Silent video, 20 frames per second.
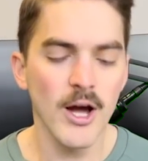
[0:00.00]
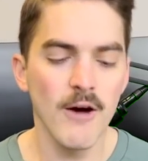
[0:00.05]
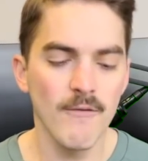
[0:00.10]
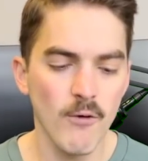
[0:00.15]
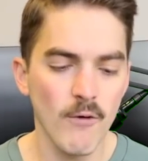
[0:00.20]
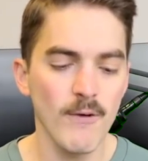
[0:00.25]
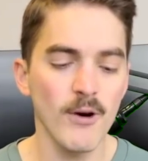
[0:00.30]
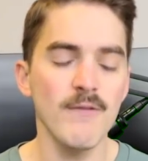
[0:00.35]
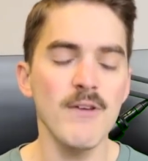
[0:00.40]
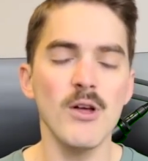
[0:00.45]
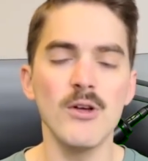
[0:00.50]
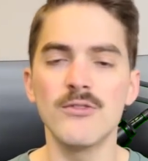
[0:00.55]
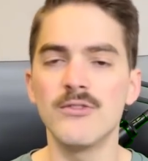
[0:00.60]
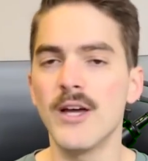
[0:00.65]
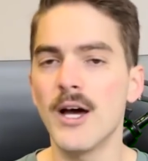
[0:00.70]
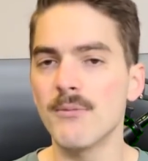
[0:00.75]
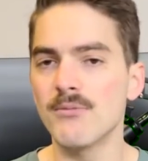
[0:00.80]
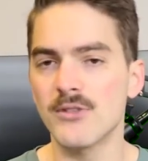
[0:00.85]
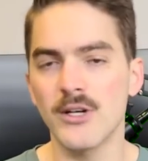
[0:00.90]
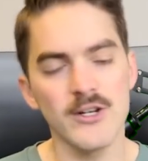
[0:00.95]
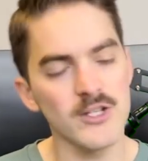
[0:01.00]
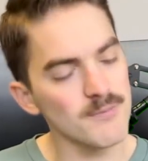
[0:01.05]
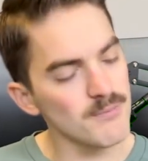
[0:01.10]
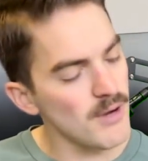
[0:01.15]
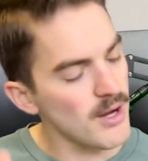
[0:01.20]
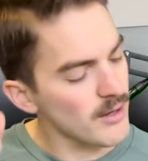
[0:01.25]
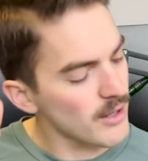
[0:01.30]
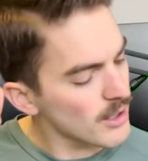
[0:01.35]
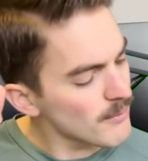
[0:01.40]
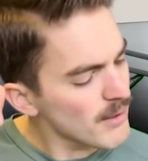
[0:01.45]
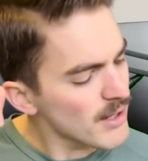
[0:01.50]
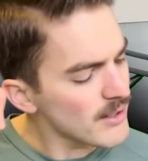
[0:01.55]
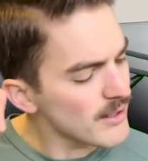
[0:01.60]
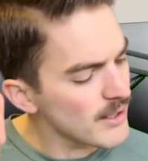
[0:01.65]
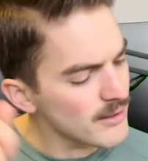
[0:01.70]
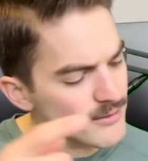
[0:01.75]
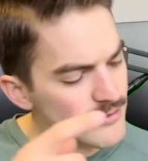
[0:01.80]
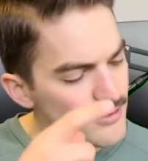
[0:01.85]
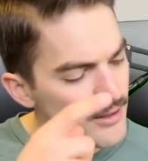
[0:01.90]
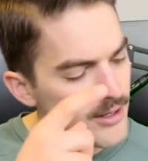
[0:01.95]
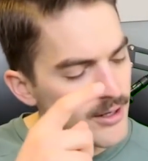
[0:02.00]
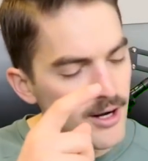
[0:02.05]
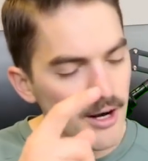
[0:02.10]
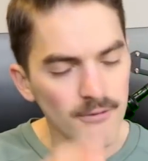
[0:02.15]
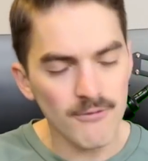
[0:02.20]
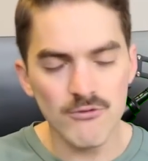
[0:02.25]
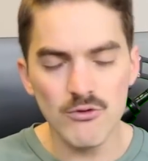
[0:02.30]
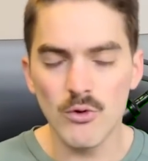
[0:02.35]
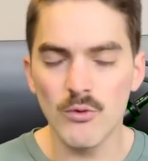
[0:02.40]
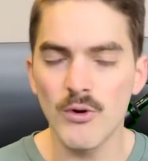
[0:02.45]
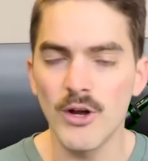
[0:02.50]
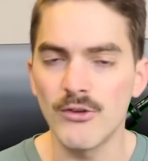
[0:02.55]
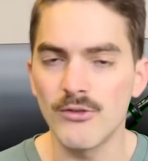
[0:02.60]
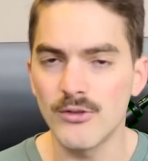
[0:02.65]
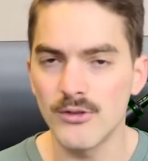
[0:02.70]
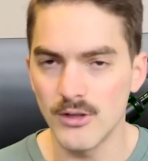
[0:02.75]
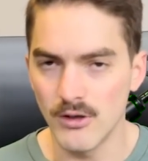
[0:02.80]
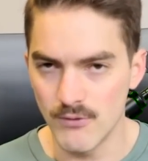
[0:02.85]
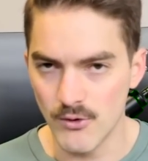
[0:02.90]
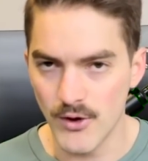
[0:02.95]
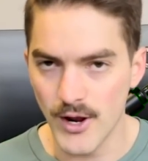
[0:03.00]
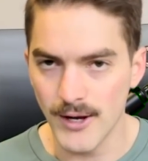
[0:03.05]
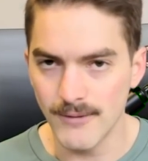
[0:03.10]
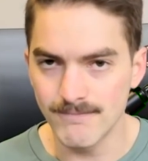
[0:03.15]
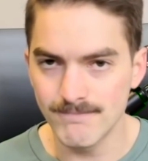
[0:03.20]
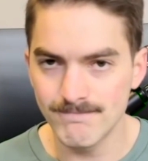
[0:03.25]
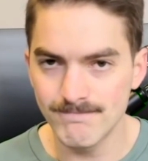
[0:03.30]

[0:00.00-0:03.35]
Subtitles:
For Philadelphia Eagles Now, Thomas Mott on a Monday, signing off. Enjoy the rest of your day.